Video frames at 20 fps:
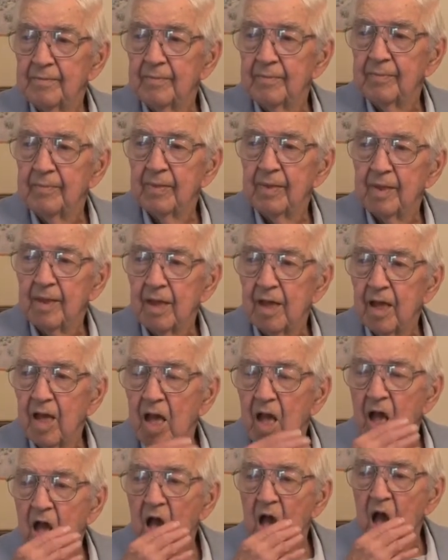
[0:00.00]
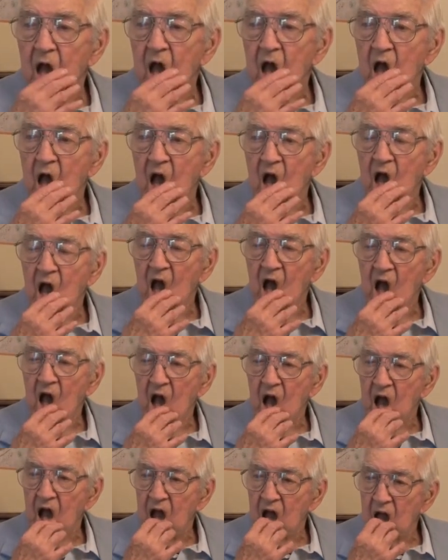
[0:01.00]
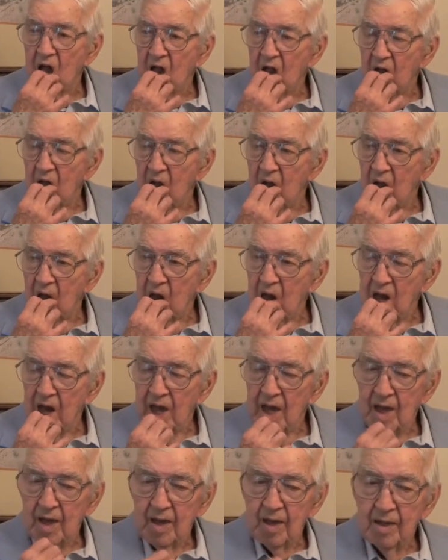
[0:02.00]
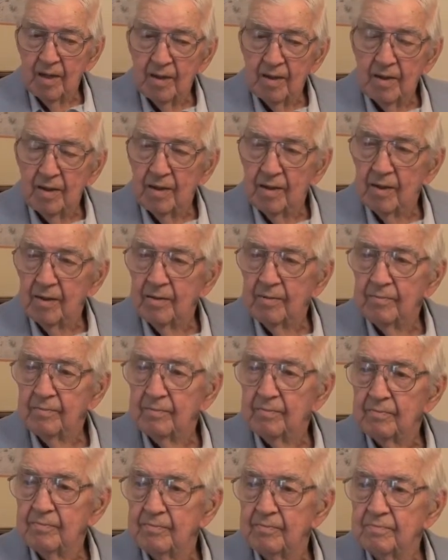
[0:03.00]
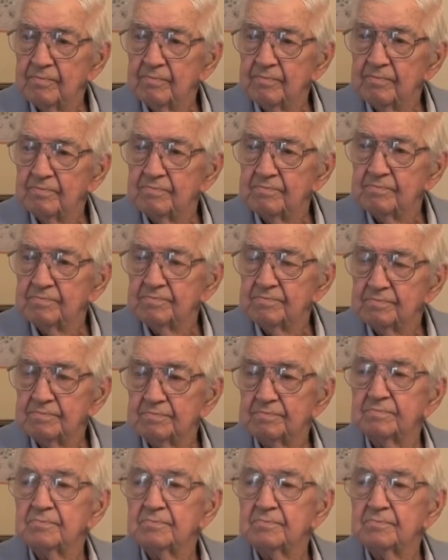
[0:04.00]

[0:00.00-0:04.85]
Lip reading: So did you board the horses then on a train?